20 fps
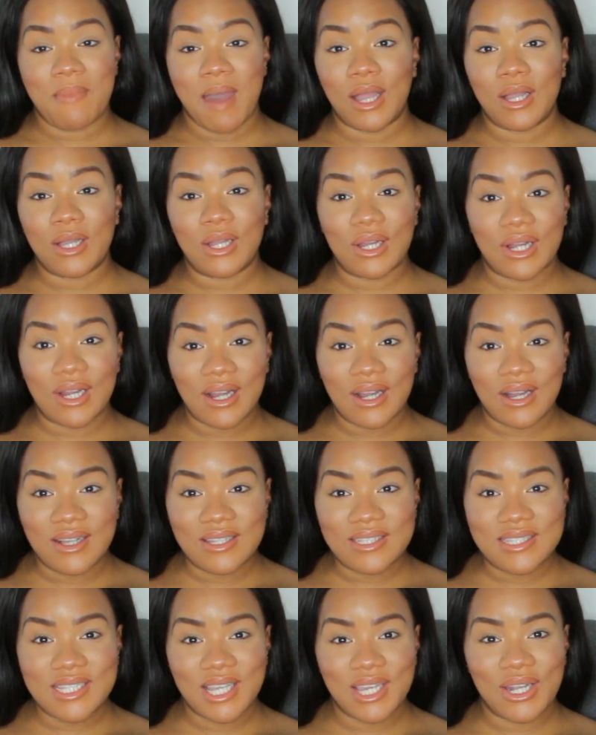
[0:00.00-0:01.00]
My
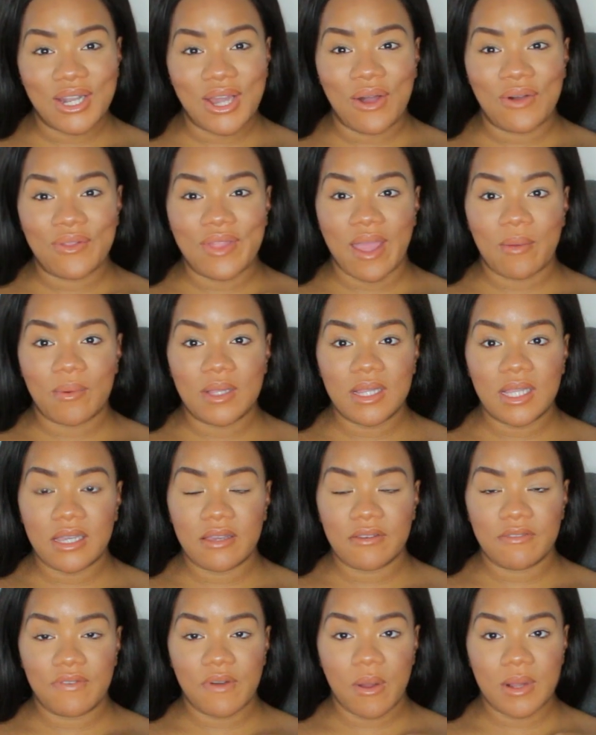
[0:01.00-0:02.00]
girls, you know, they were
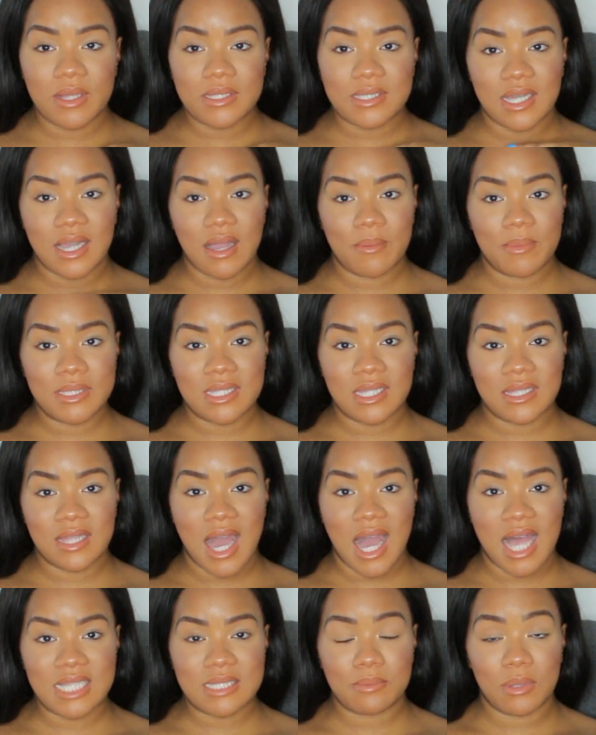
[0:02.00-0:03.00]
looking forward to coming to the
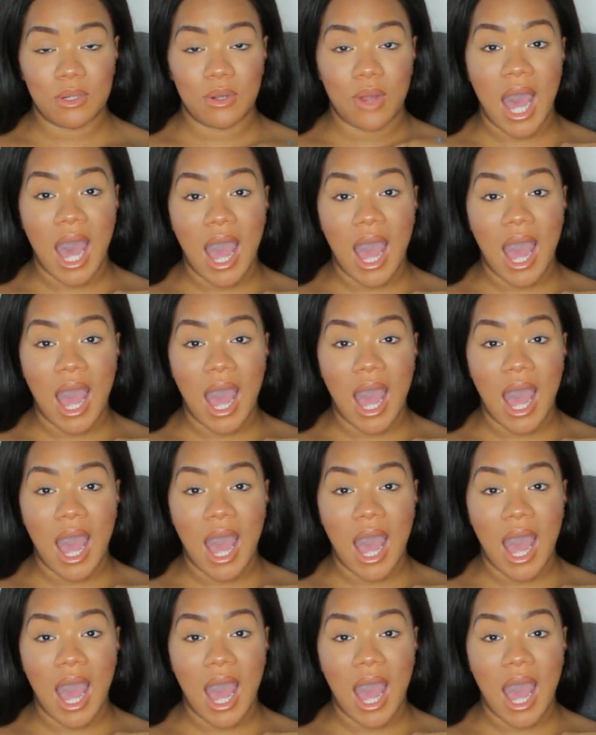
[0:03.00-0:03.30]
hospital.